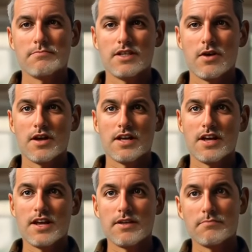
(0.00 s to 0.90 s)
Yeah, why
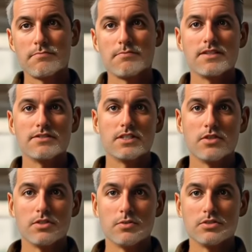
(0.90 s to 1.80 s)
not? If they
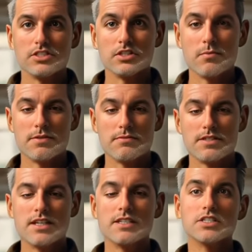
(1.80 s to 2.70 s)
don't do stupid
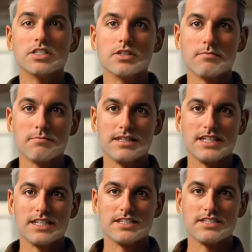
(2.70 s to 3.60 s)
things, they
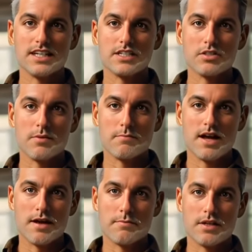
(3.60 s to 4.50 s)
can continue to
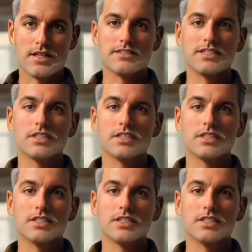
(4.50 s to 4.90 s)
populate the